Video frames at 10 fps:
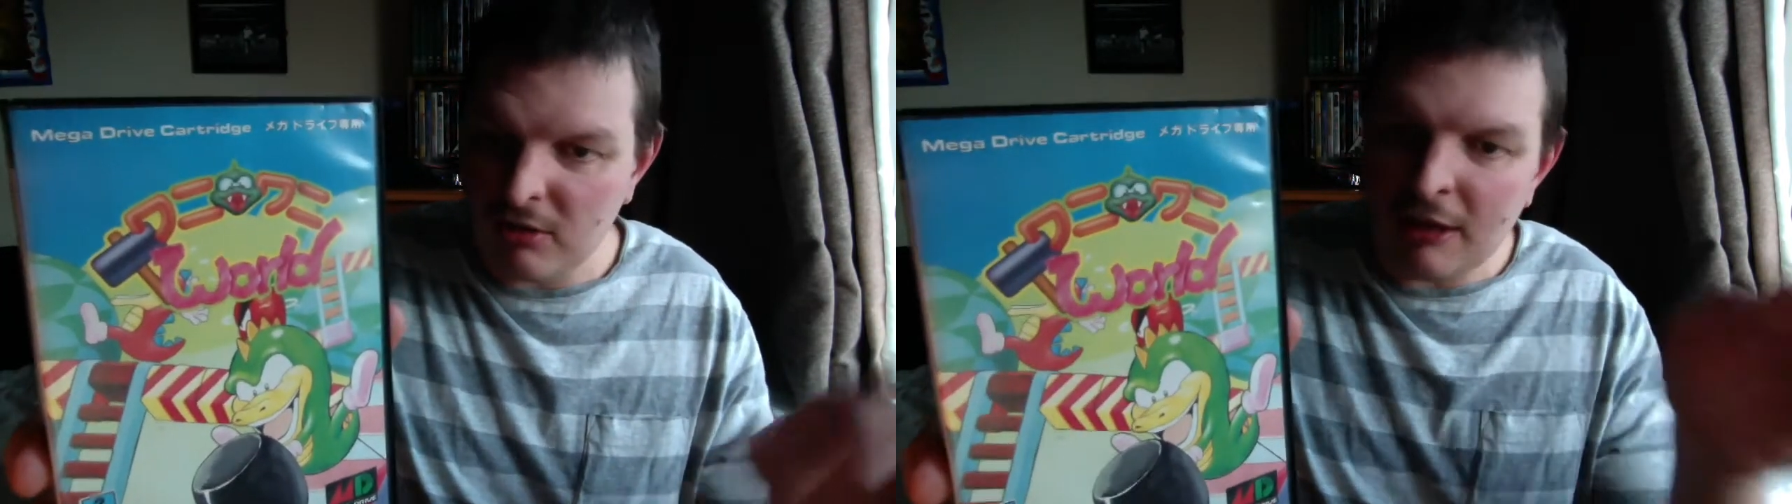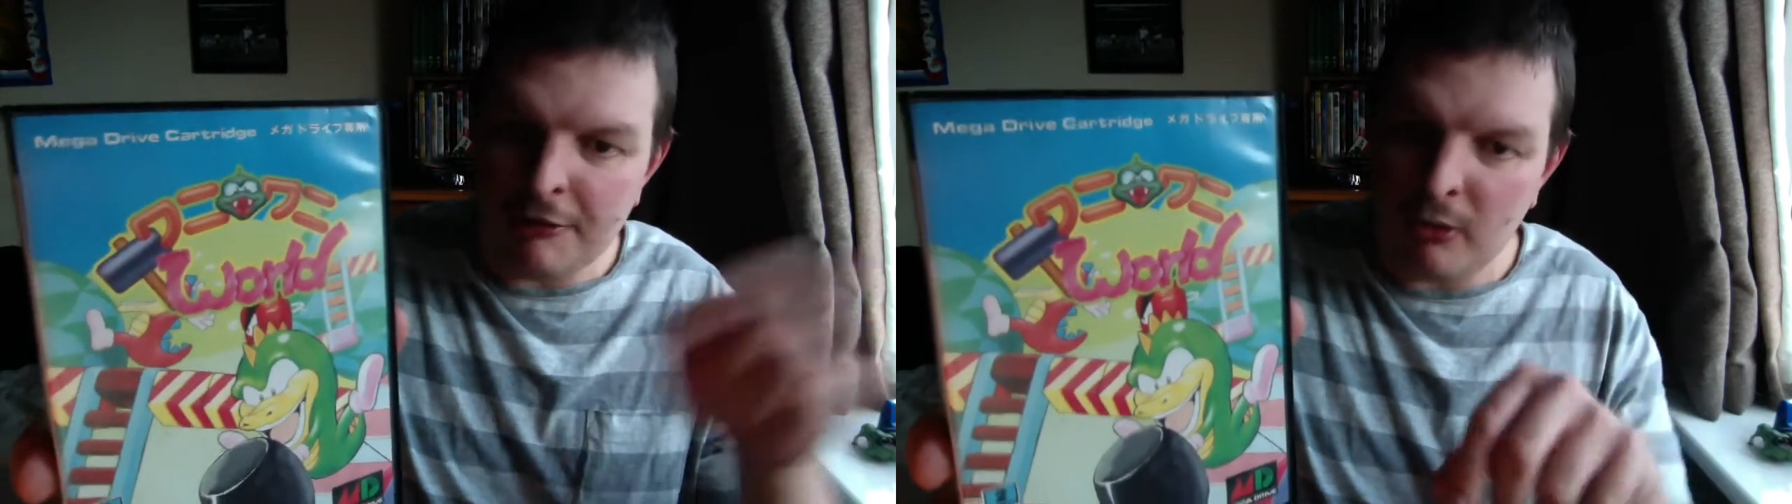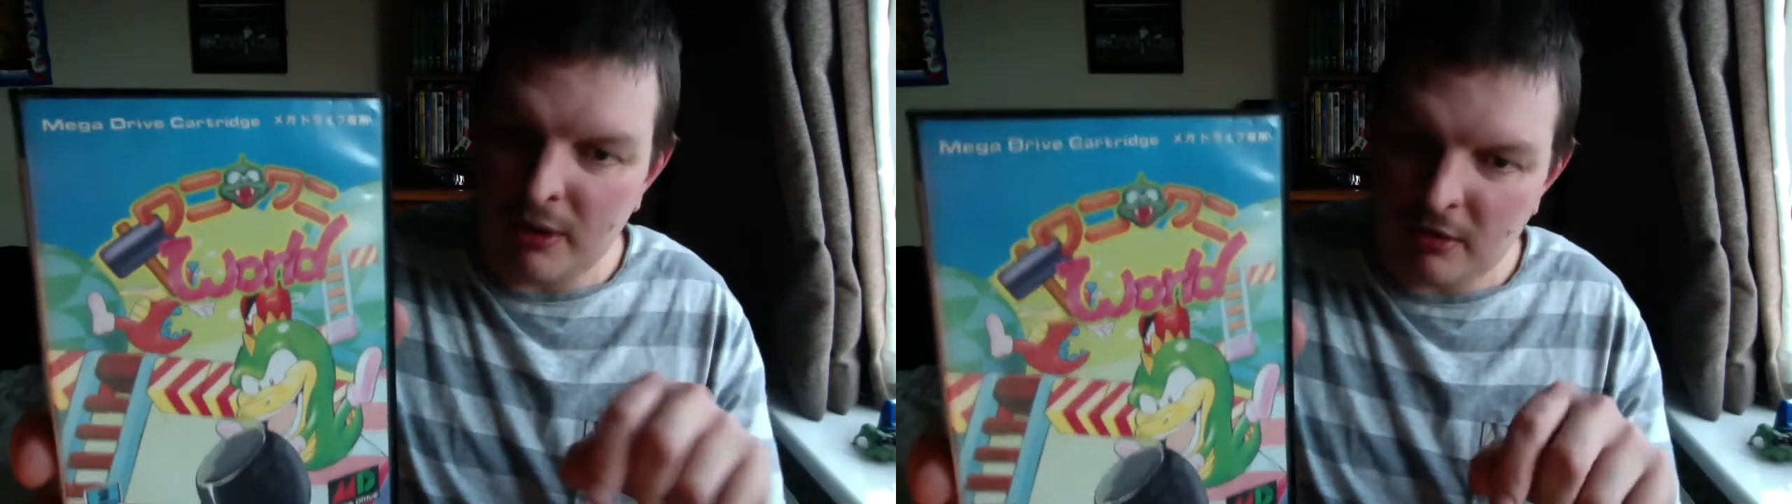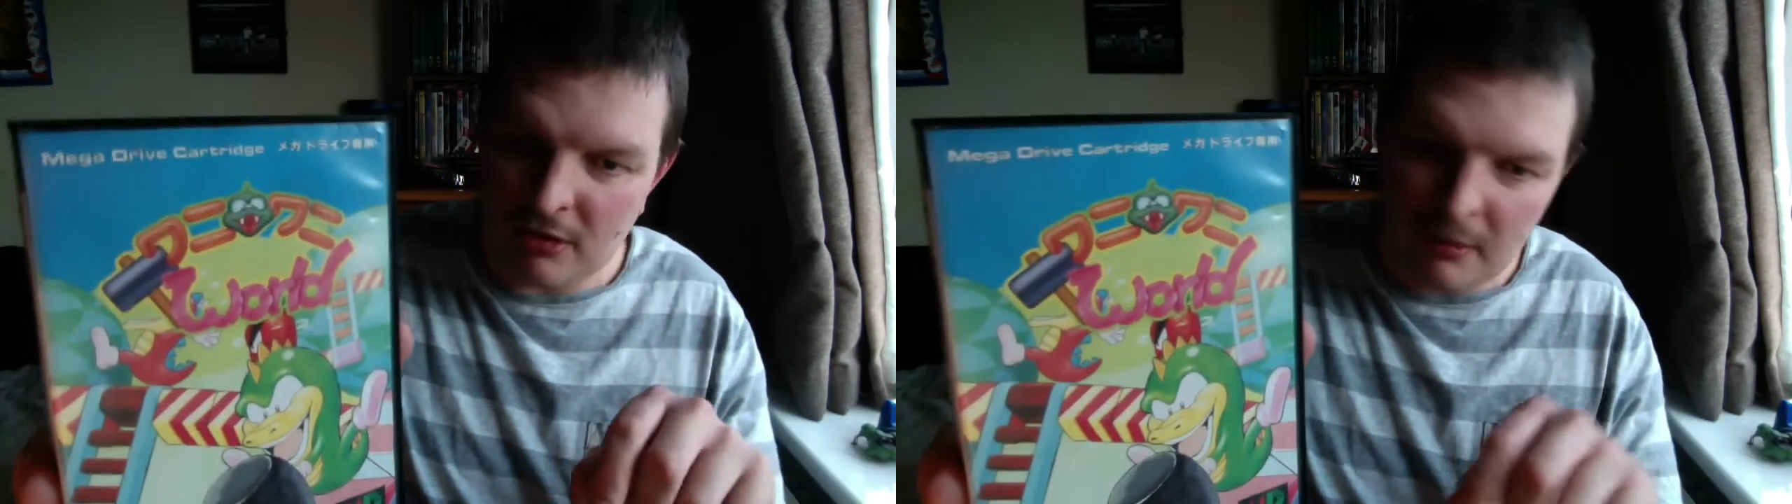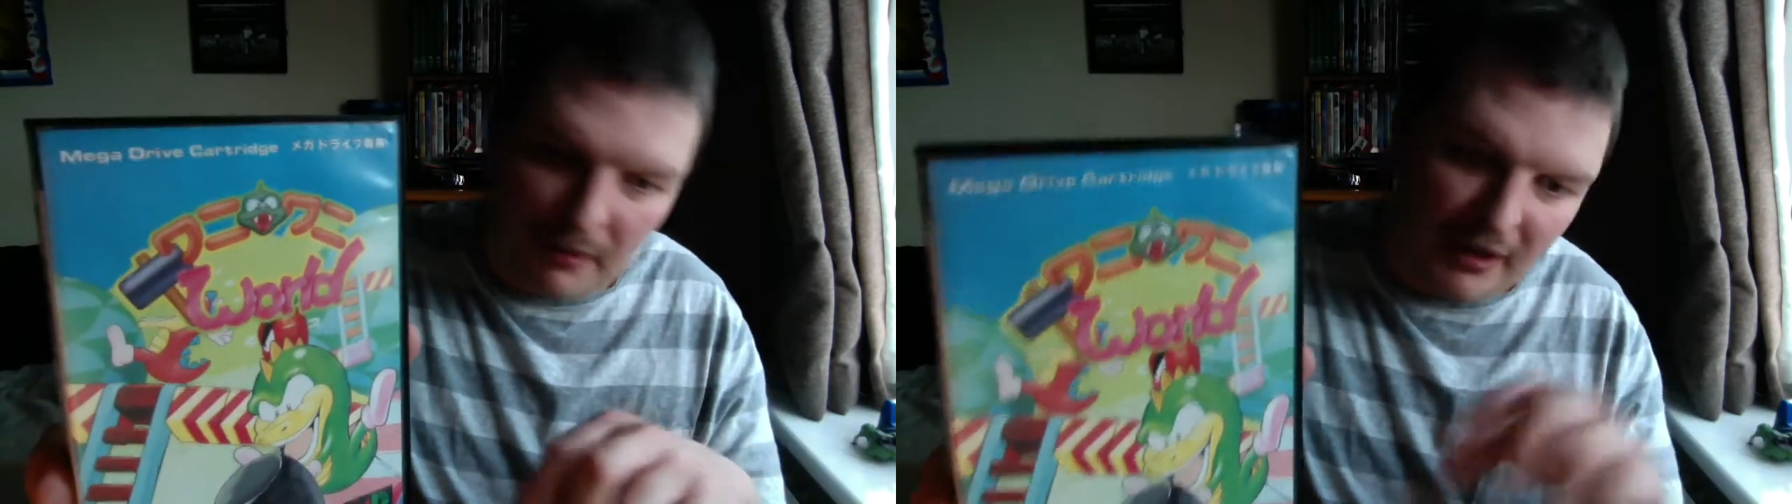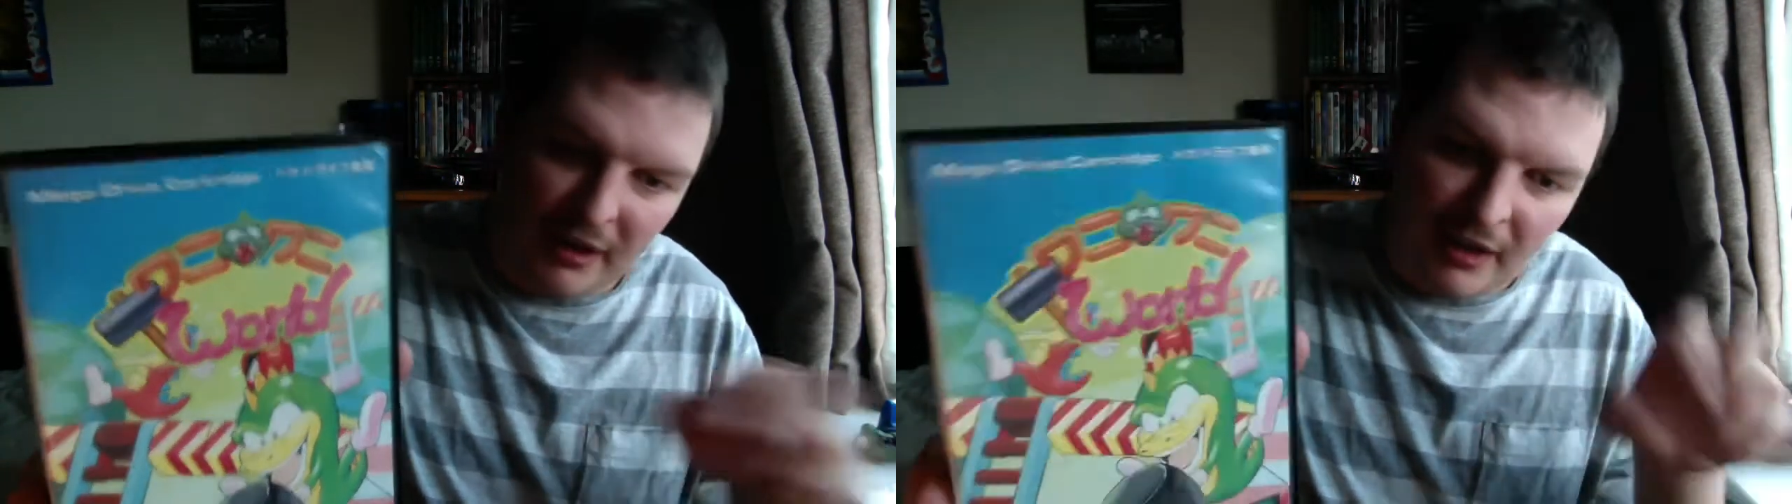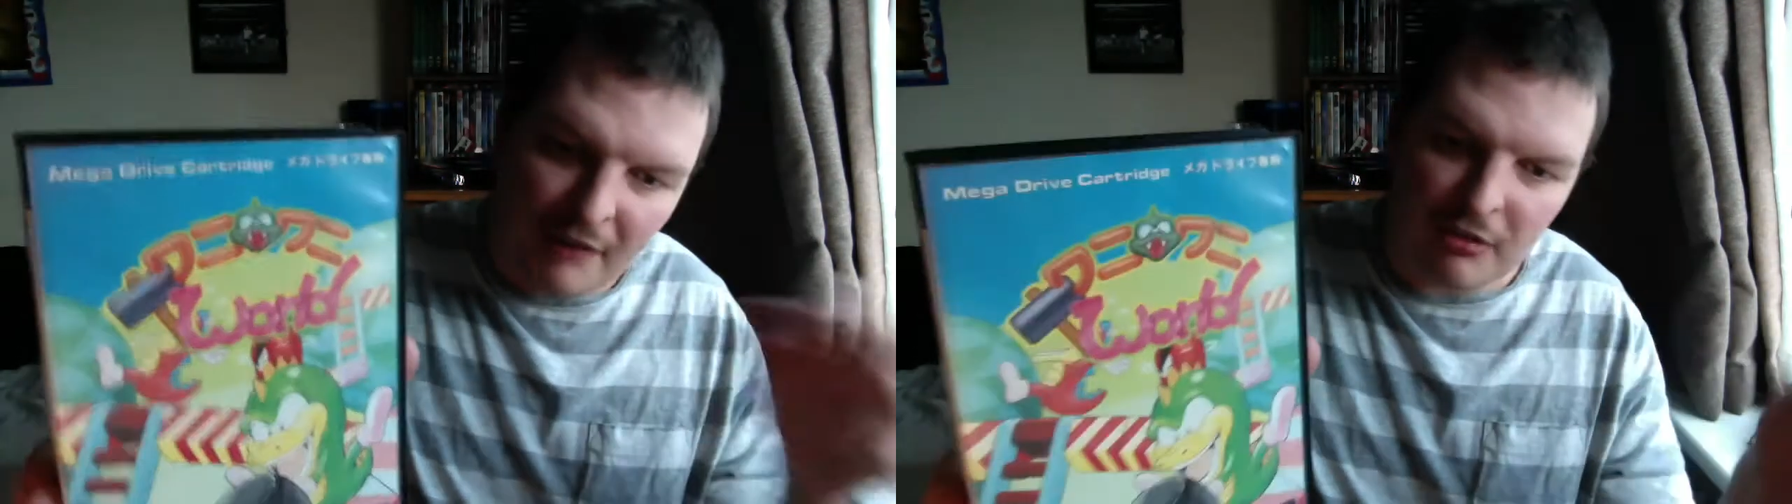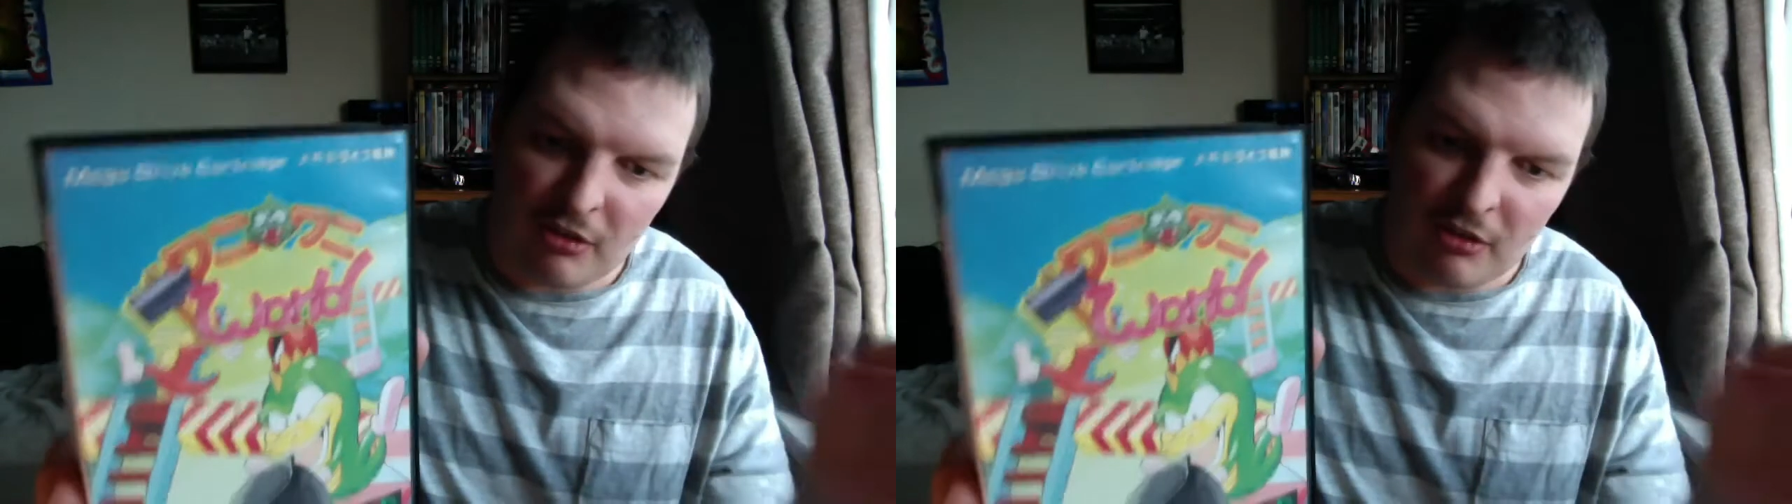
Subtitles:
They fall into them, and then you have